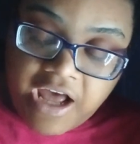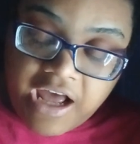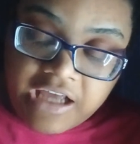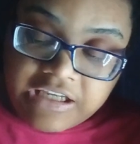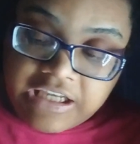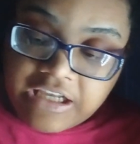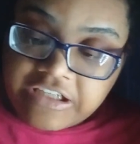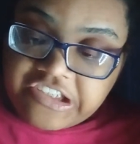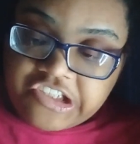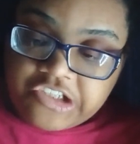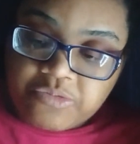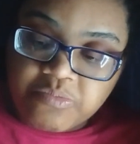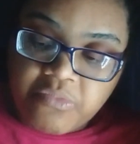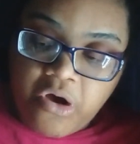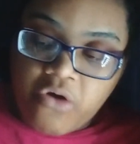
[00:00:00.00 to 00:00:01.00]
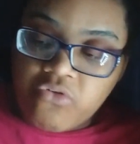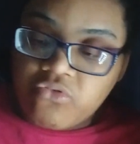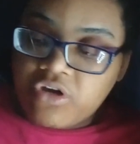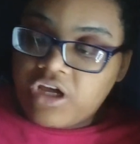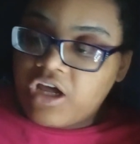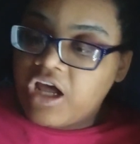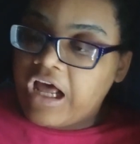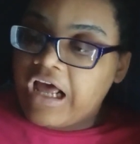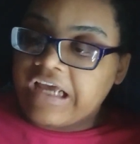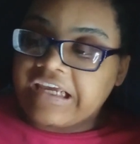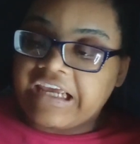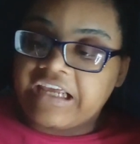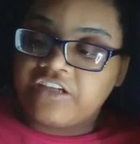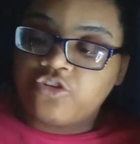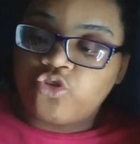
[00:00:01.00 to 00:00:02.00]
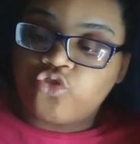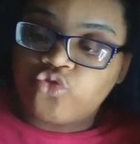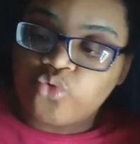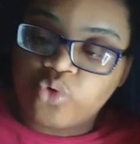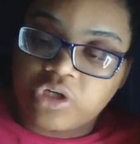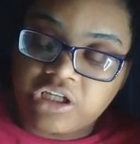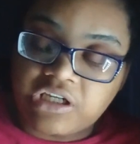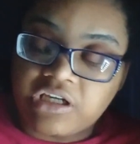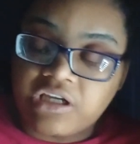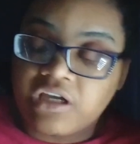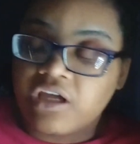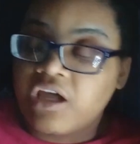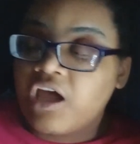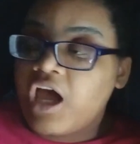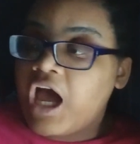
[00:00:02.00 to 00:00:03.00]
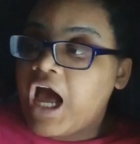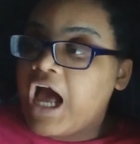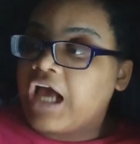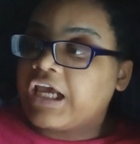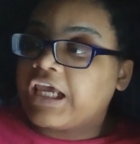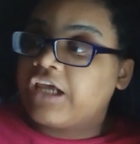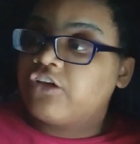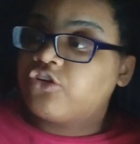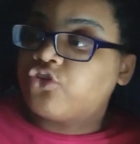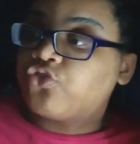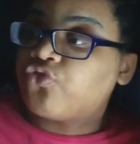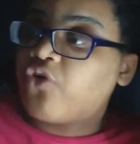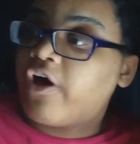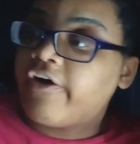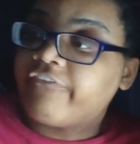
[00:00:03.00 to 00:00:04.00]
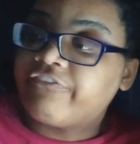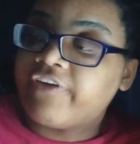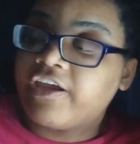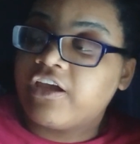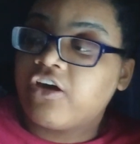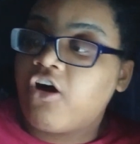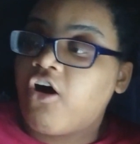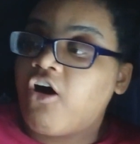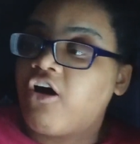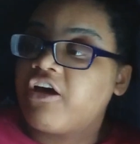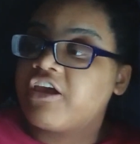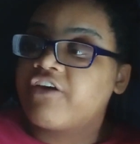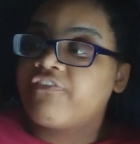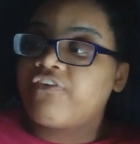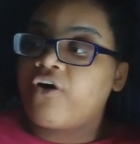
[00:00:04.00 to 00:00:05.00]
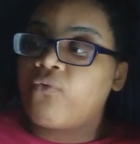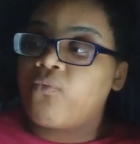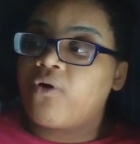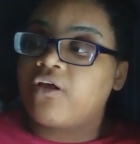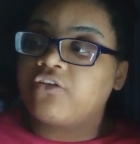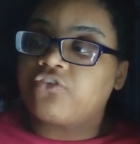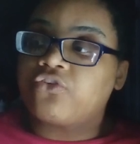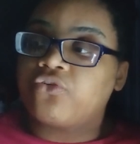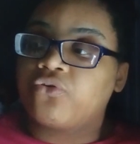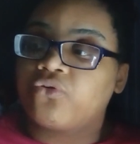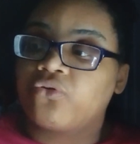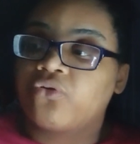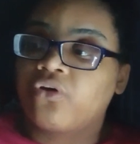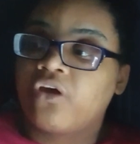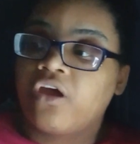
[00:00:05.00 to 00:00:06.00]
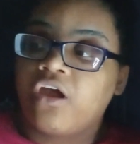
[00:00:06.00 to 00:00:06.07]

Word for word: I can smoke. I can drink. I can drop a car if I want to.